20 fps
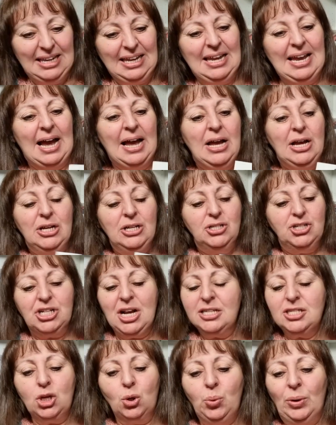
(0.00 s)
here,
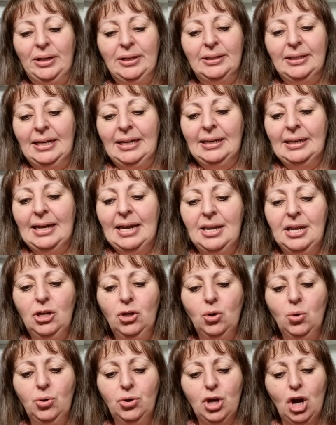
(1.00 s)
just quickly
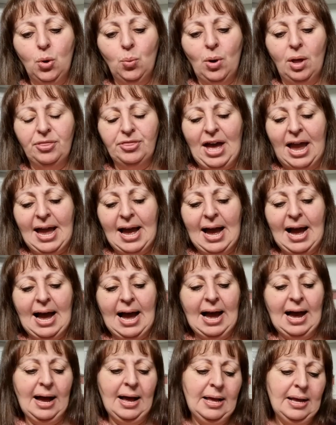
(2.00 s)
letting you know what they
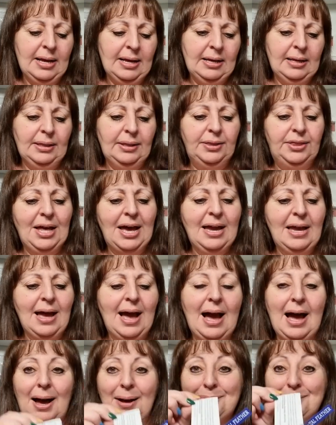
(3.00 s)
are. They
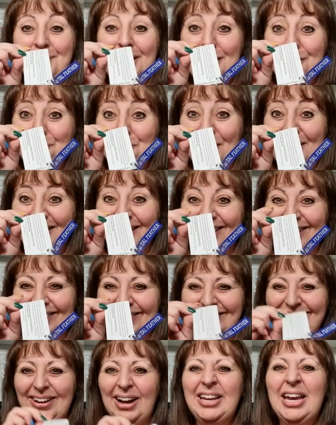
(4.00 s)
are
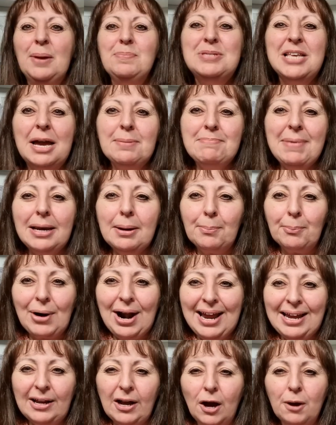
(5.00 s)
Malabrigo. I keep saying
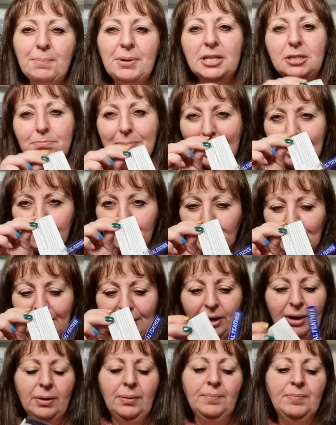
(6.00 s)
Malabrigo, but it's
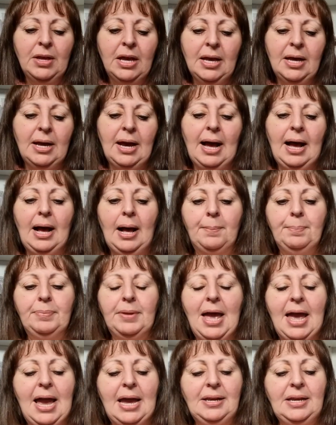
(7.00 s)
Malabrigo. Um,
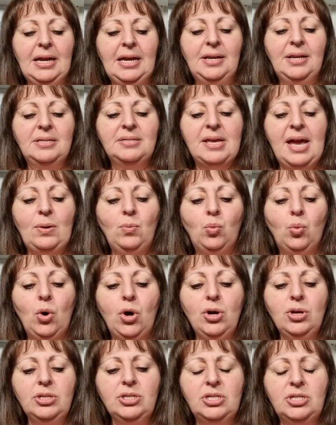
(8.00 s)
and it is a
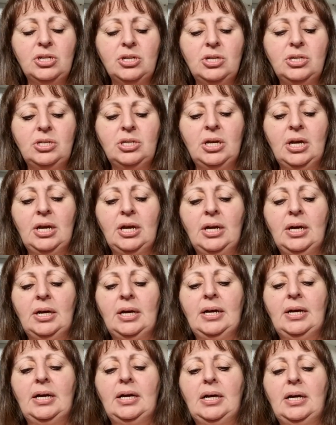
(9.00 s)
worsted
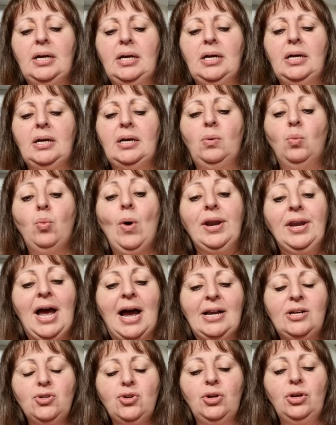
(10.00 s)
uh, one
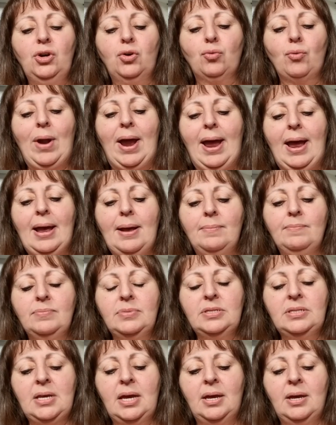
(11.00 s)
hundred
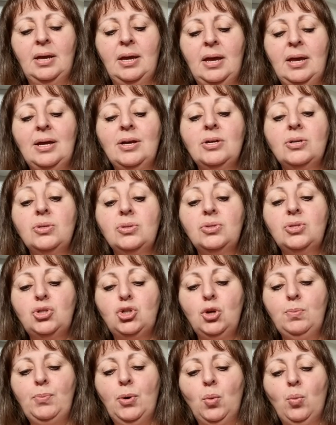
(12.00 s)
grams
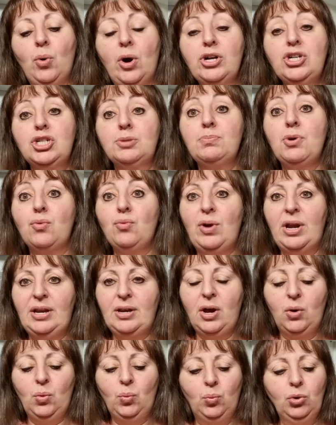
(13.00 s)
superwash
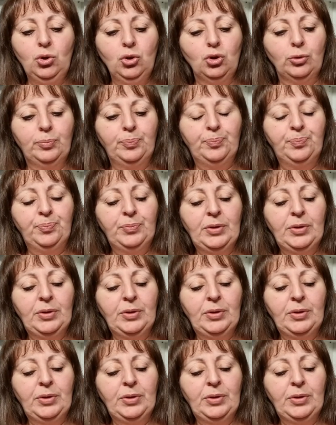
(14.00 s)
merino wool.